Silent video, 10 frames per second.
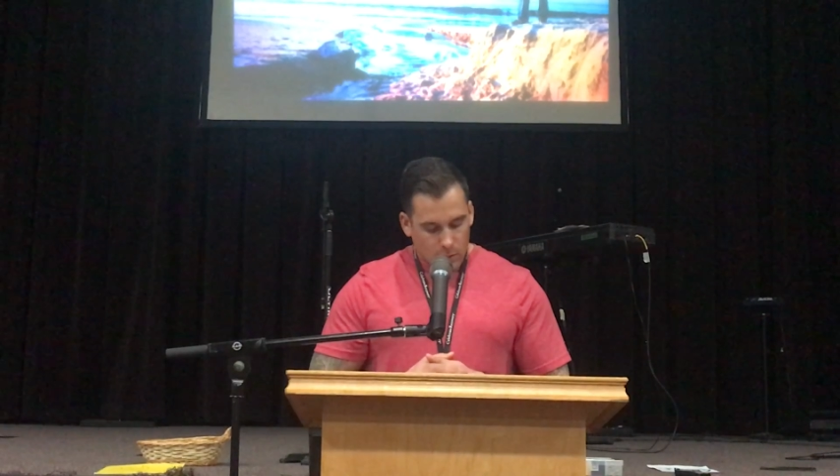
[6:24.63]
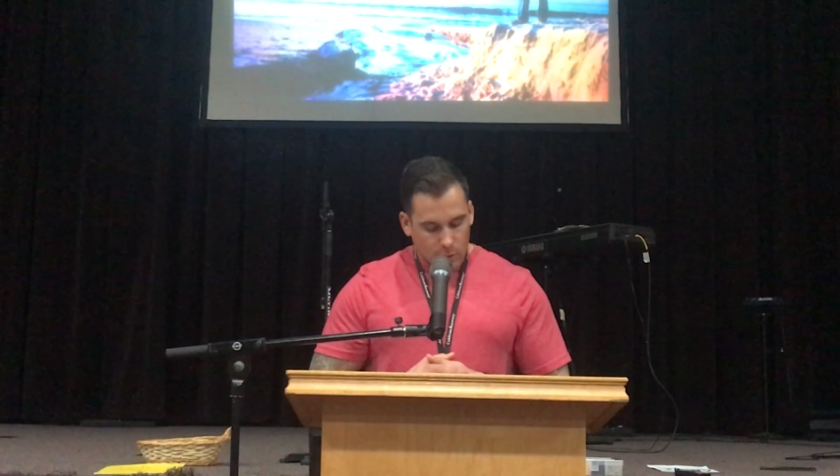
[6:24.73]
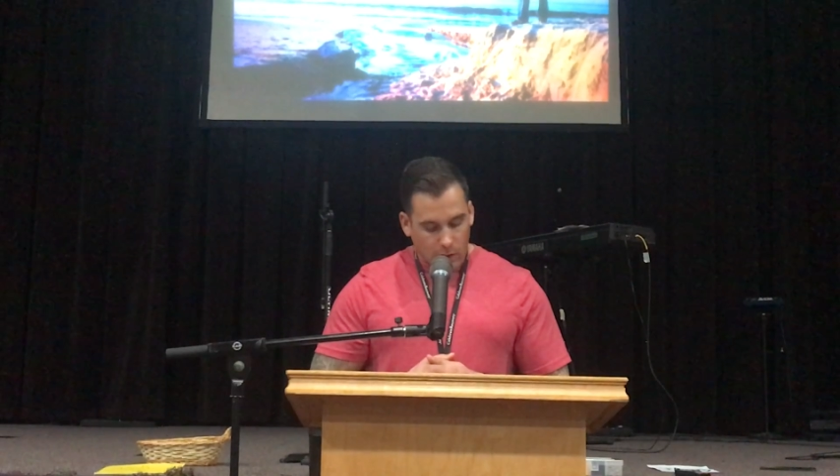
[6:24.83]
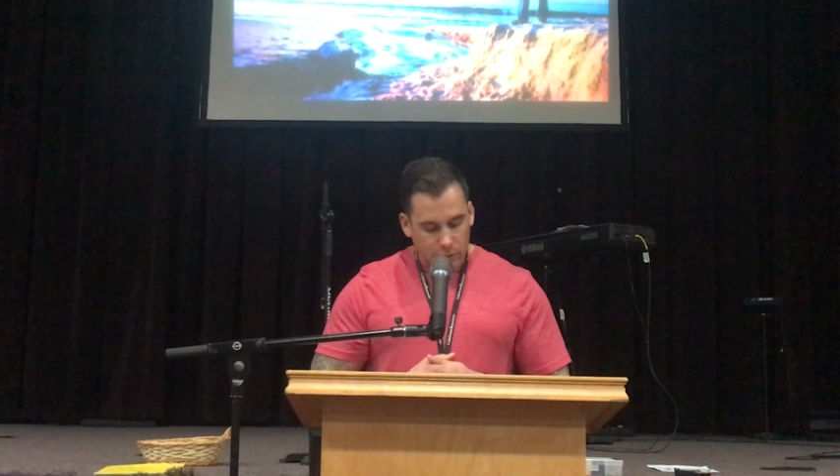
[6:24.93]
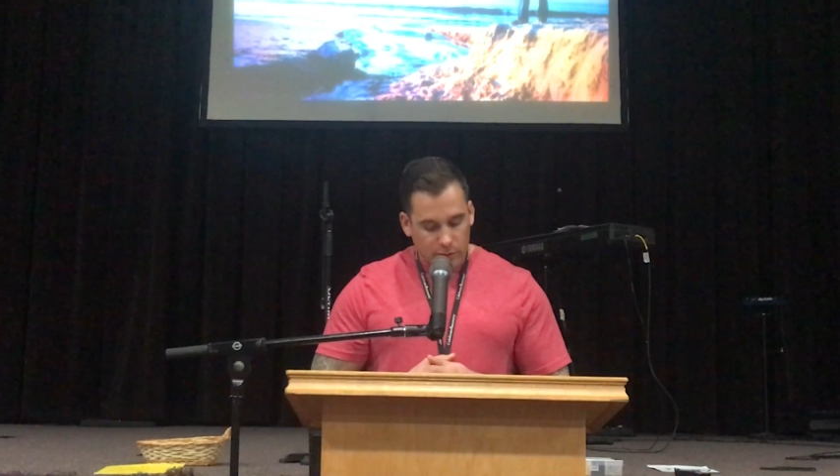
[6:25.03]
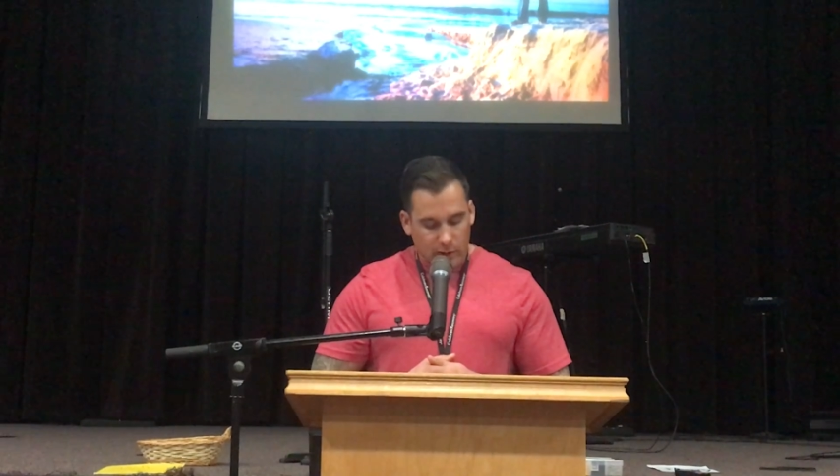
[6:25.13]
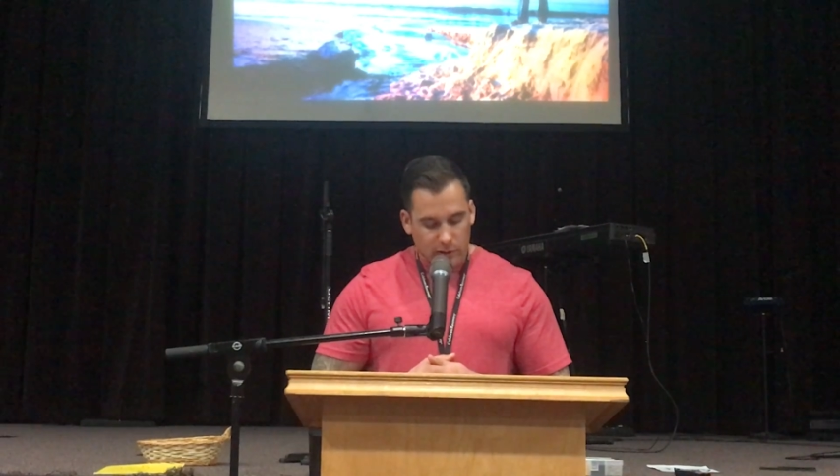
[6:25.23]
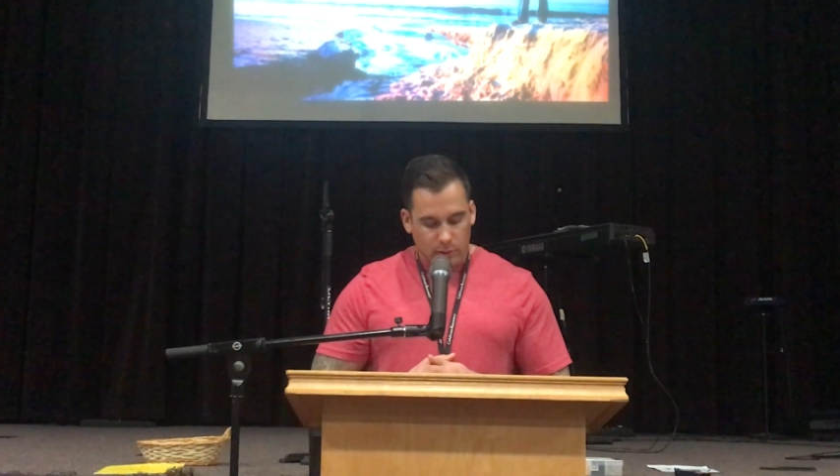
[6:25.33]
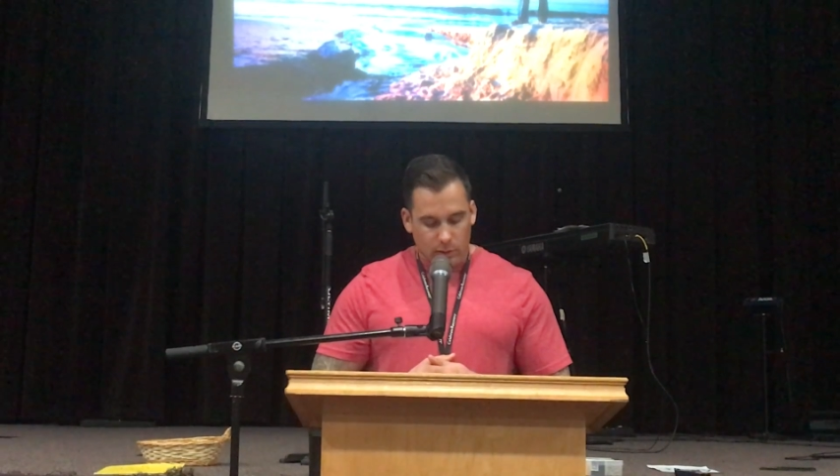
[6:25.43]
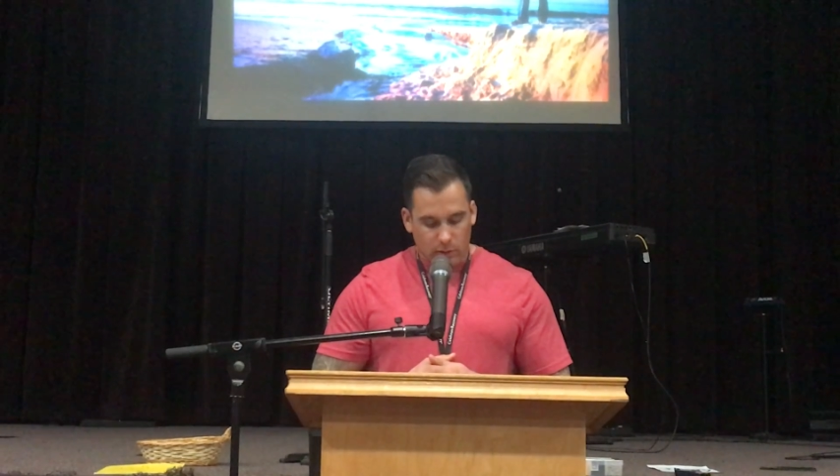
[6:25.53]
We also felt
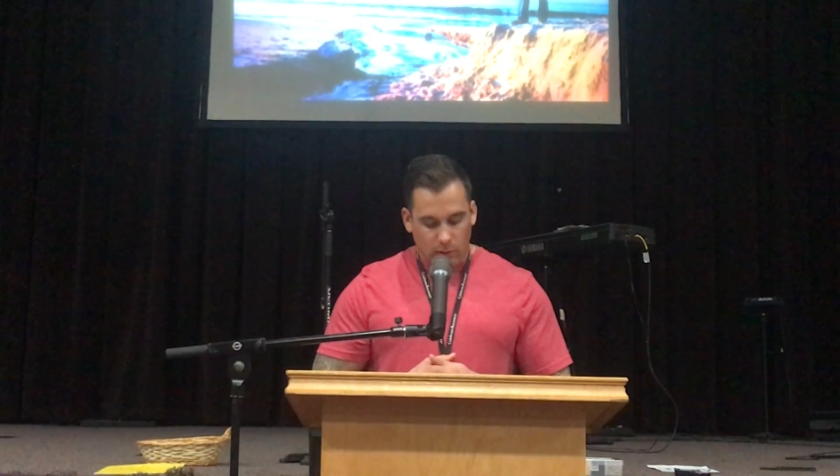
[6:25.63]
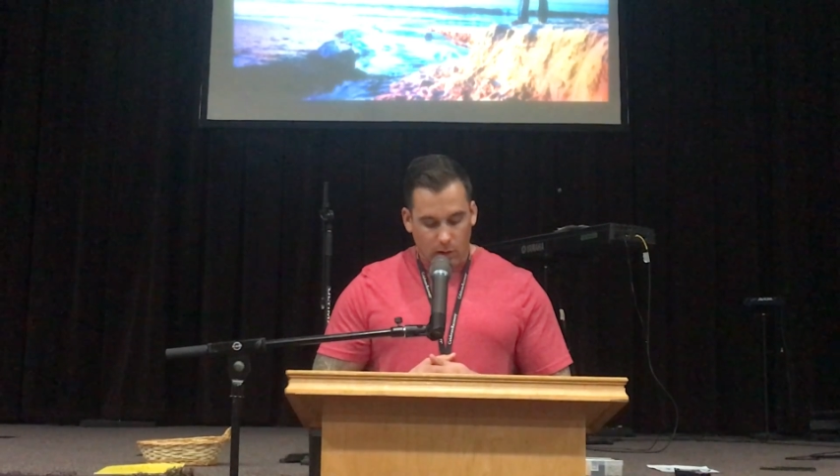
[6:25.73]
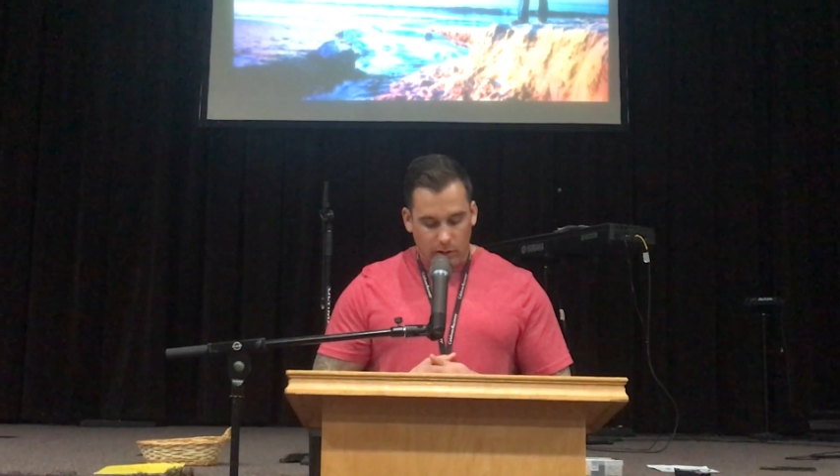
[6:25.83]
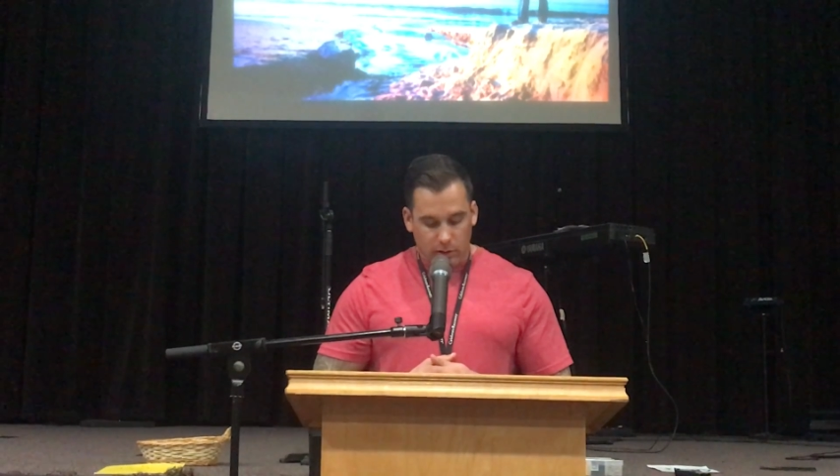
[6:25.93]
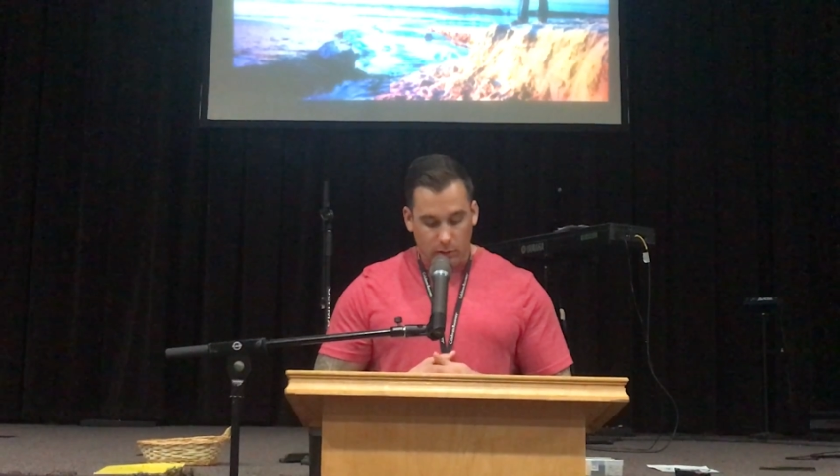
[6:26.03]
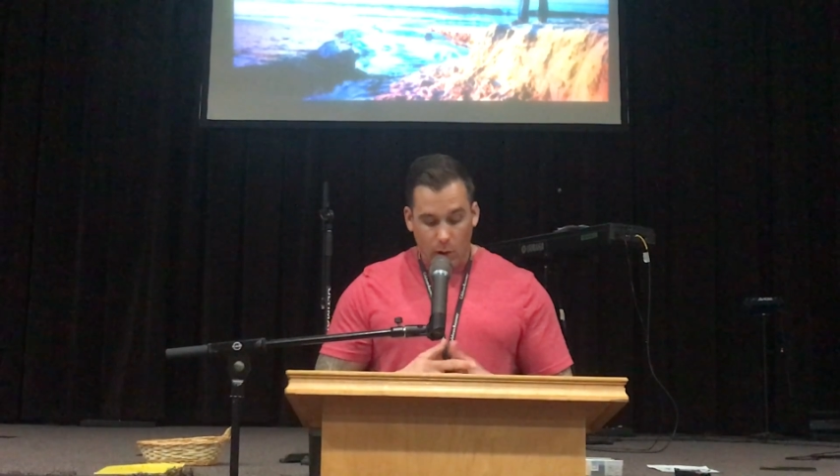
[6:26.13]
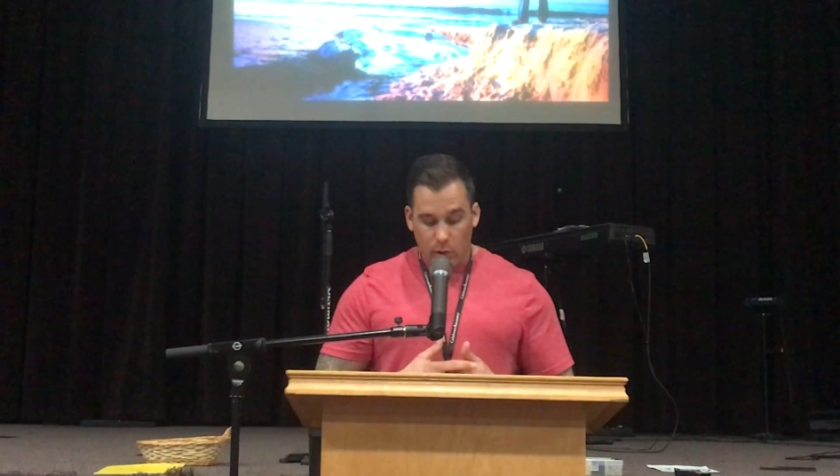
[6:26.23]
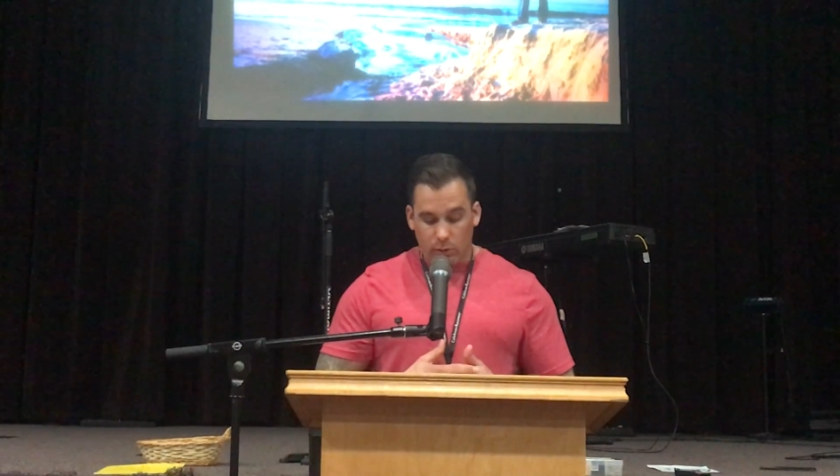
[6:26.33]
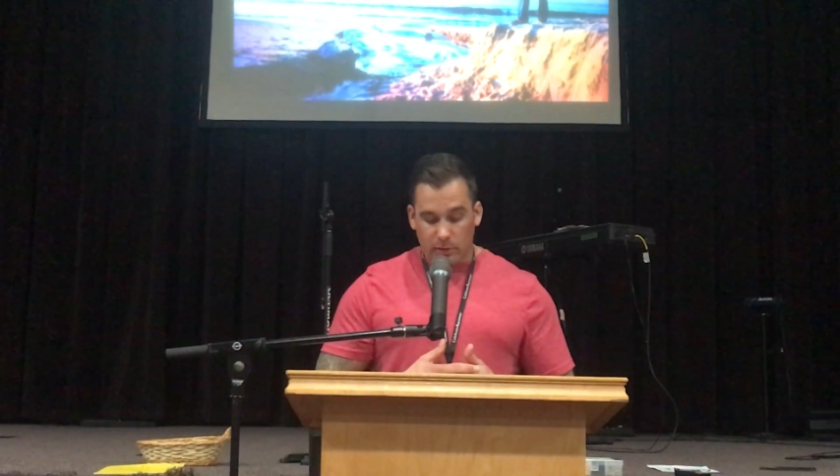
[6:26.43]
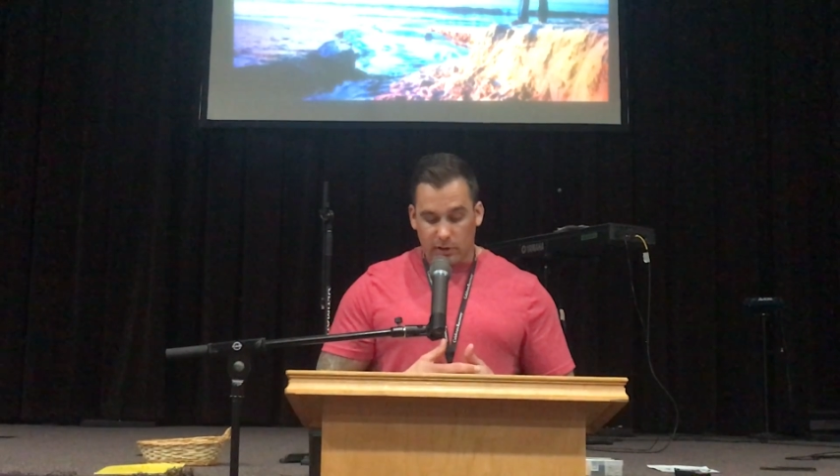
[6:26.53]
that we were no longer
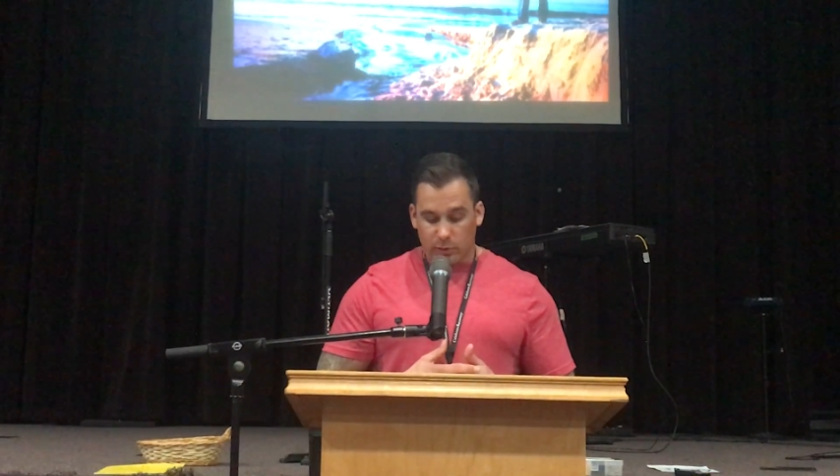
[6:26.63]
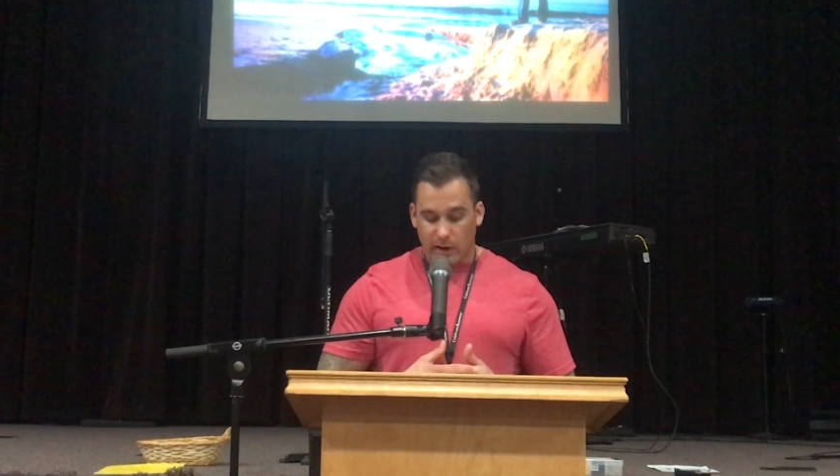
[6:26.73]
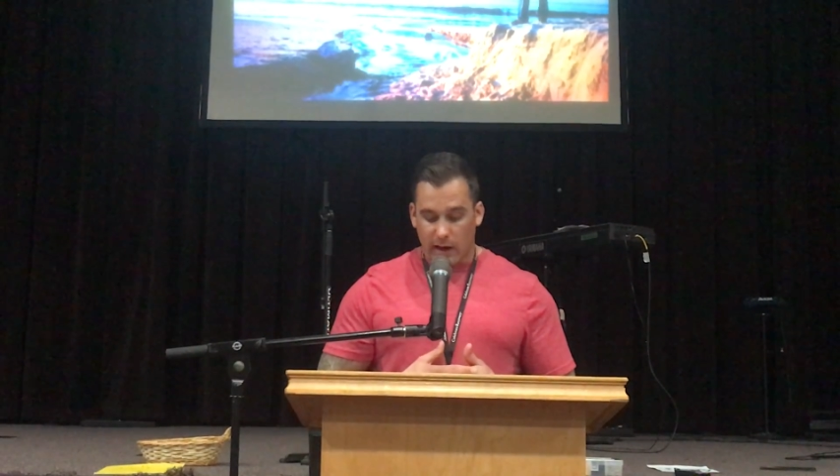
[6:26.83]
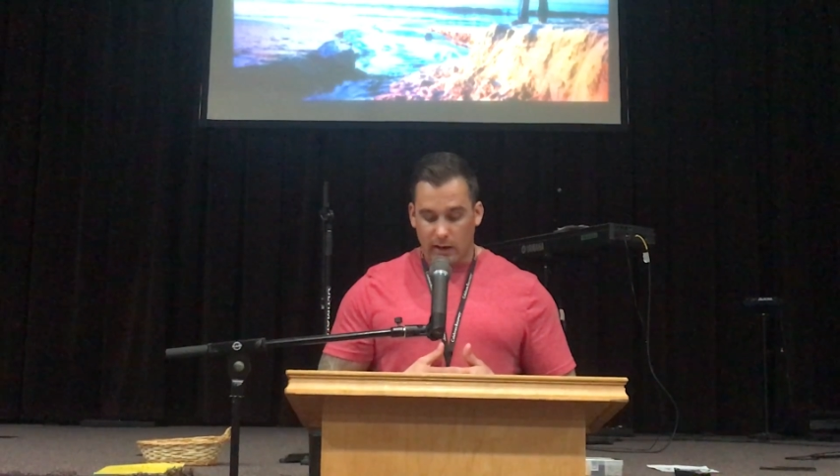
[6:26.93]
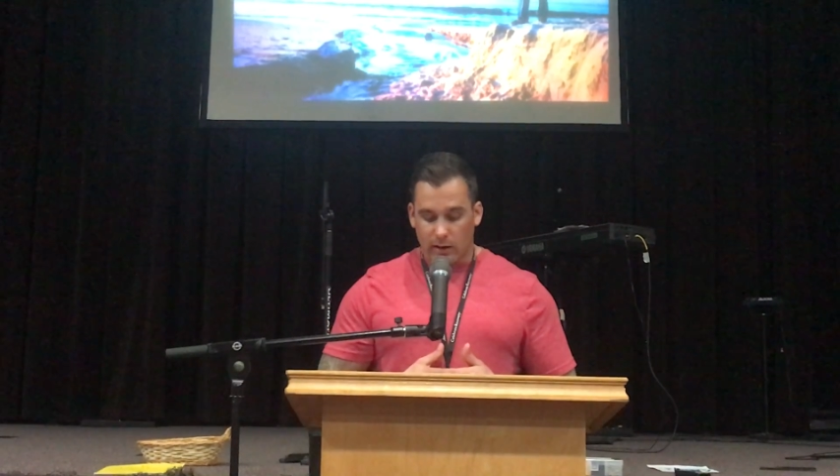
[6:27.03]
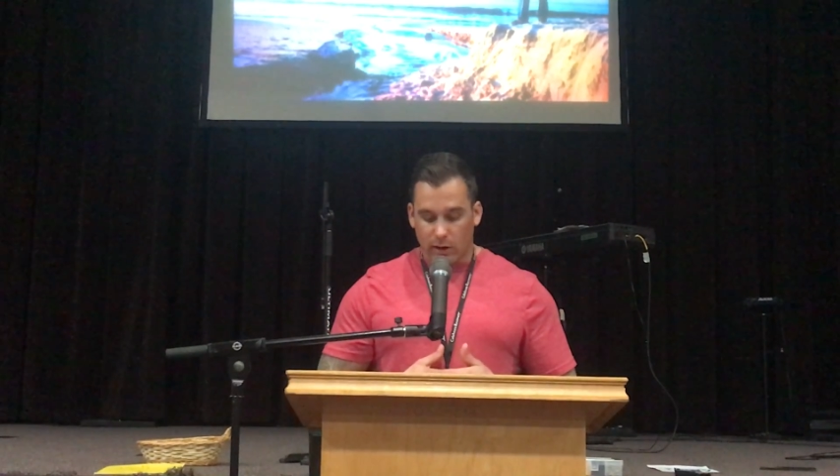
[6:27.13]
alone because we had